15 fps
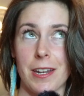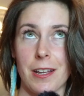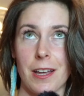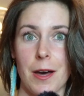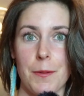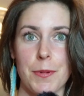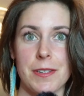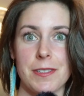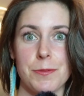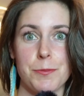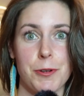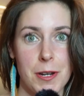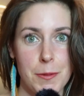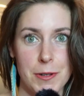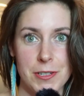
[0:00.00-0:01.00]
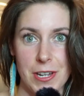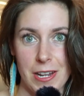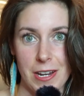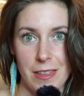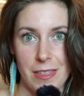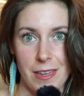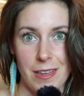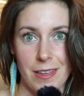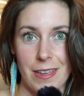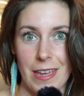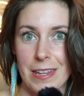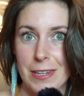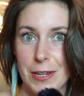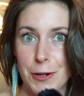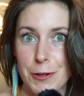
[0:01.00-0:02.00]
can encompass pretty much anything.
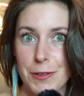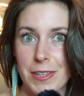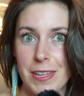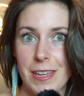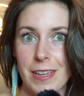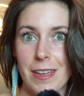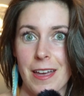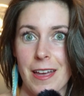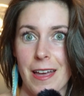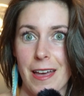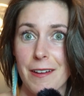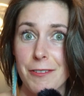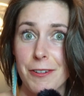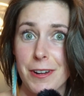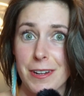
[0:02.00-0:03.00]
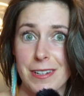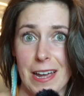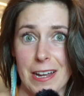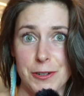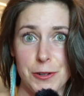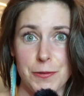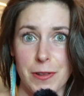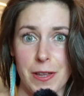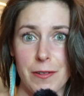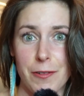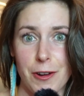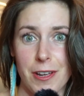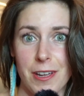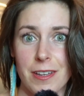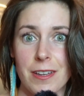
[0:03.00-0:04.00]
And nearly every natural
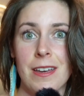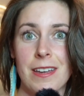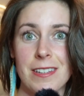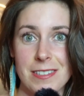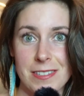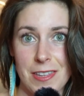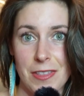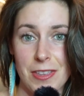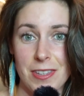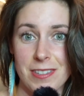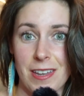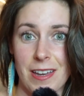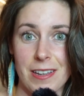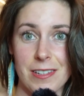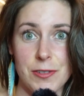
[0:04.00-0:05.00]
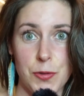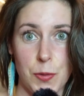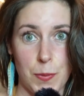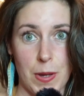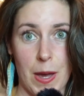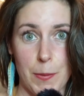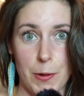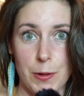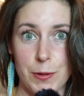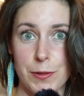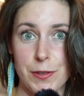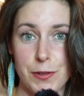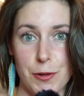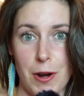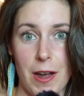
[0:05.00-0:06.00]
flavoring is synthesized from
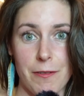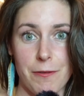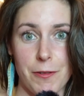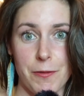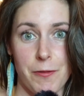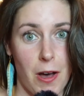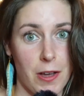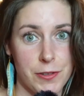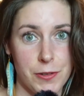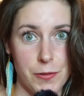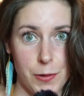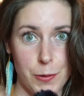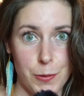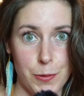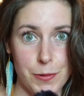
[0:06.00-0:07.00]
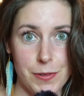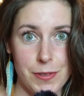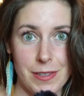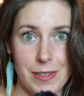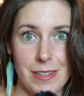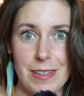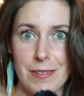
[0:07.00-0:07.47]
chemicals derived from fossil fuels.